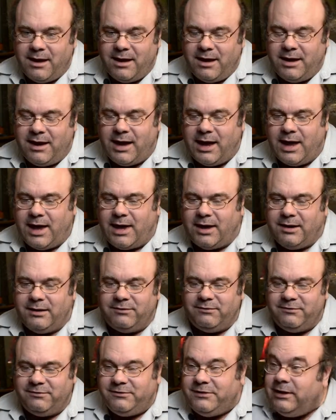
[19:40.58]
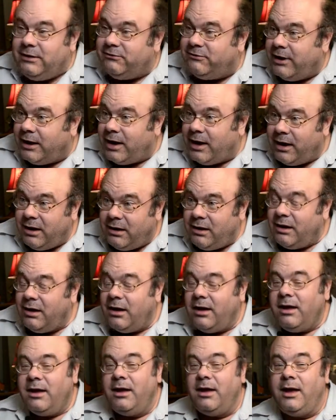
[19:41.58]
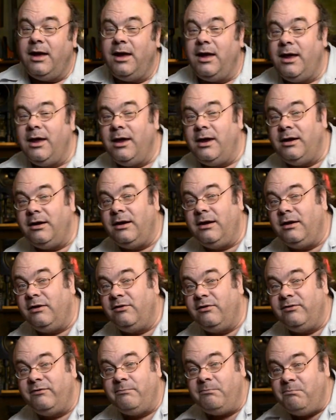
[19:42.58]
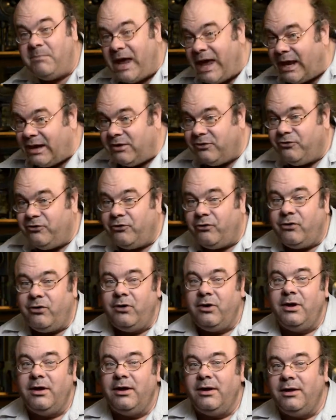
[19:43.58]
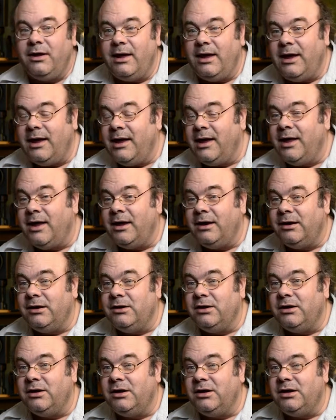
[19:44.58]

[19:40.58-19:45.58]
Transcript: he had his DJ and his manager and